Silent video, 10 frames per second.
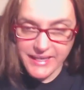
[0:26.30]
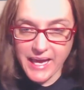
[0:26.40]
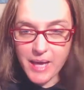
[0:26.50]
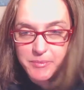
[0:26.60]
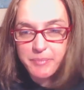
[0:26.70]

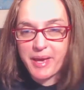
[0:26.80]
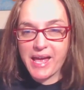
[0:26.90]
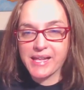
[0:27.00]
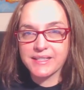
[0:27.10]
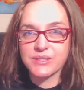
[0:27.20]
cami
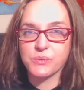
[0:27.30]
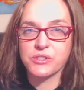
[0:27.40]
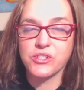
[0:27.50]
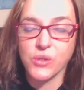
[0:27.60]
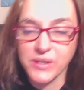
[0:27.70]
pants,
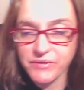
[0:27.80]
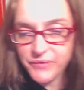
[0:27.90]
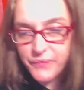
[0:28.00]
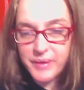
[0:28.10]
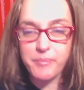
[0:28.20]
which don't
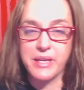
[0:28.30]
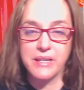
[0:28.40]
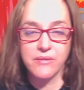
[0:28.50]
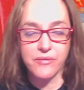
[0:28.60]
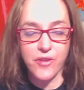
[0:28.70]
even fit me
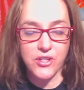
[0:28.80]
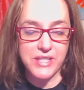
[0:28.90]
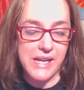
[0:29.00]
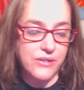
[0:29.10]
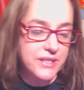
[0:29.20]
and fall
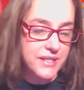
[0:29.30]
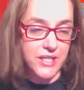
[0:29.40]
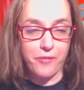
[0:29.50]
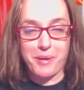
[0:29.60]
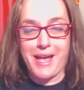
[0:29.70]
down and
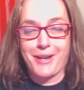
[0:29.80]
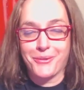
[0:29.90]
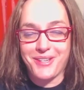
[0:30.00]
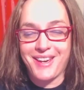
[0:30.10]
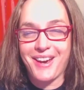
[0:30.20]
stuff. I
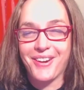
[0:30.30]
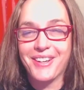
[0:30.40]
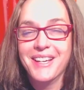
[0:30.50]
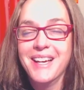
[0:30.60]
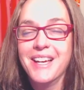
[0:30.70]
don't care.